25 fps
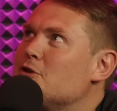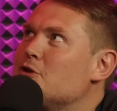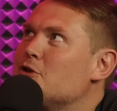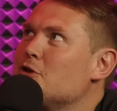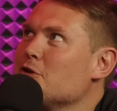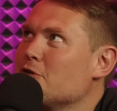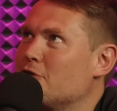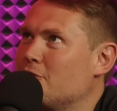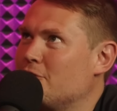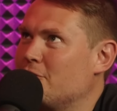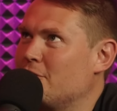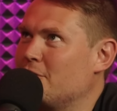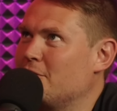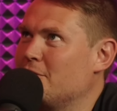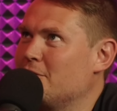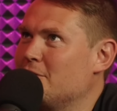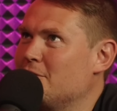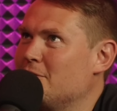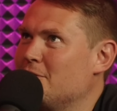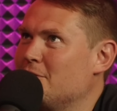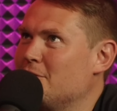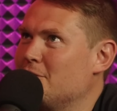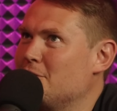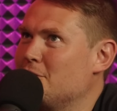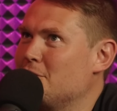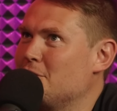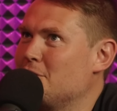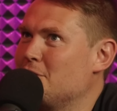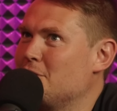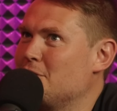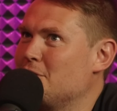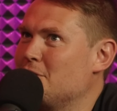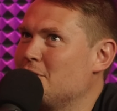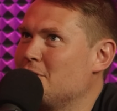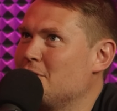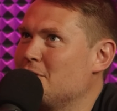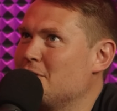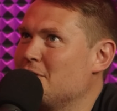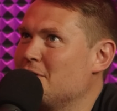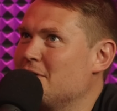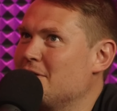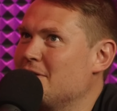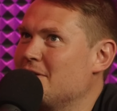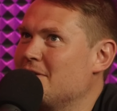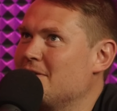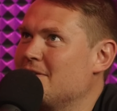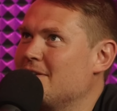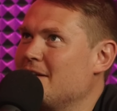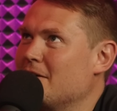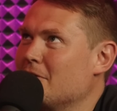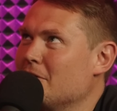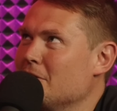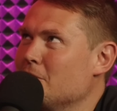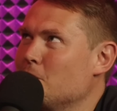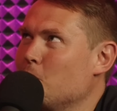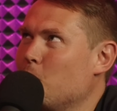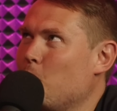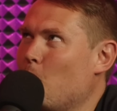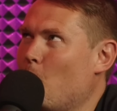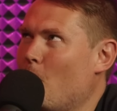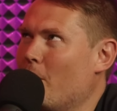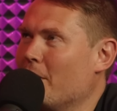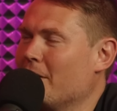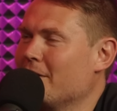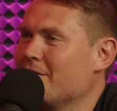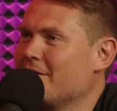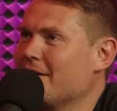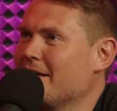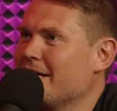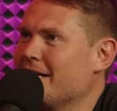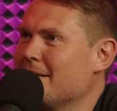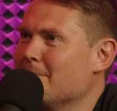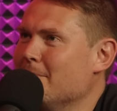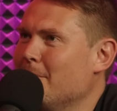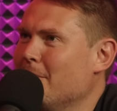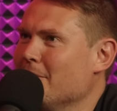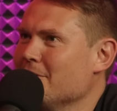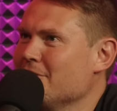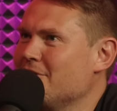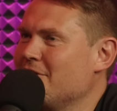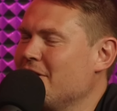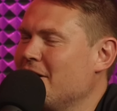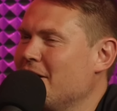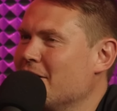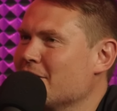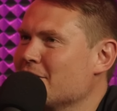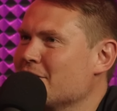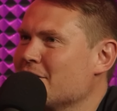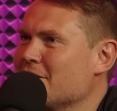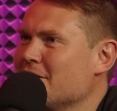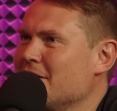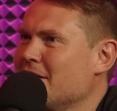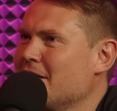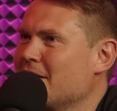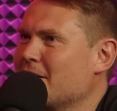Please tell me if you just roll in or something. There is one, I think, in a montage.